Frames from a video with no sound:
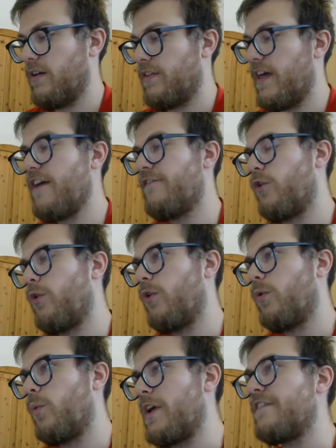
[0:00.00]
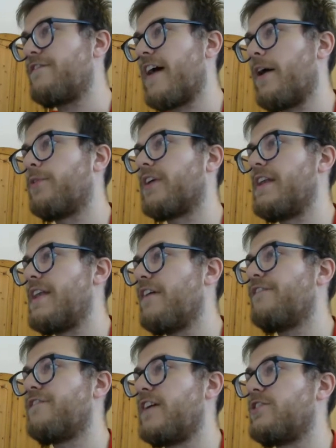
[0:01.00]
Therefore, we have found
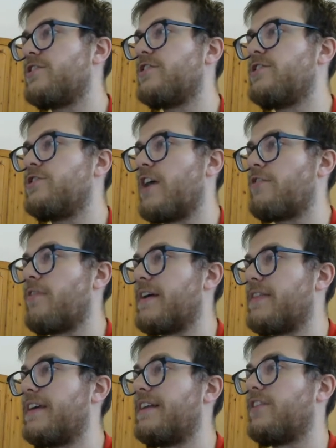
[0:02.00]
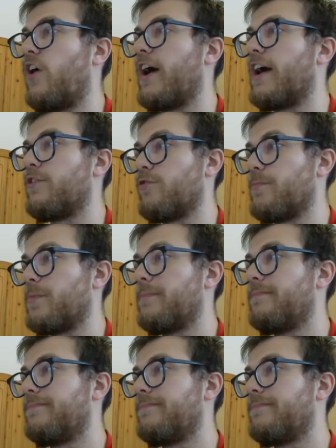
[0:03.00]
enough features to generate the entire group.